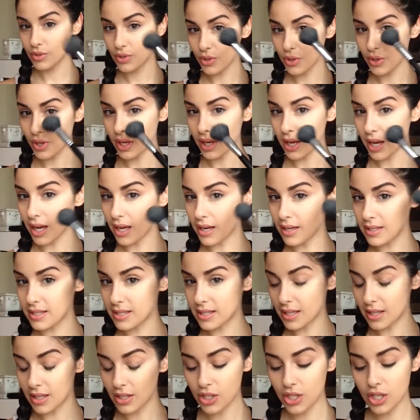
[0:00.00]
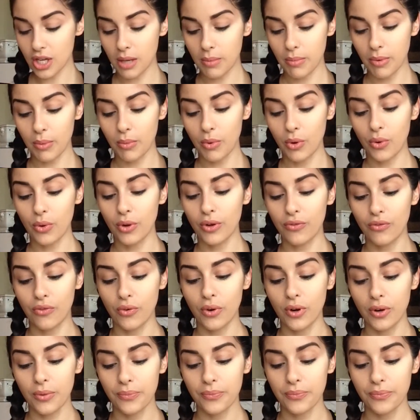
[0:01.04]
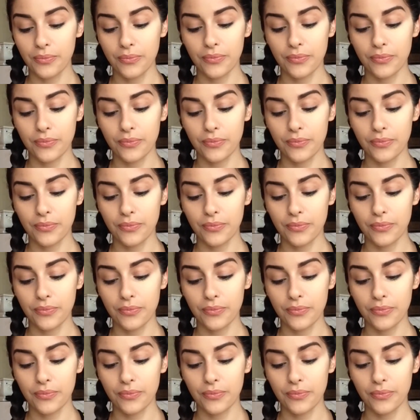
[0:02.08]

so you can kind of see the shape I'm going for.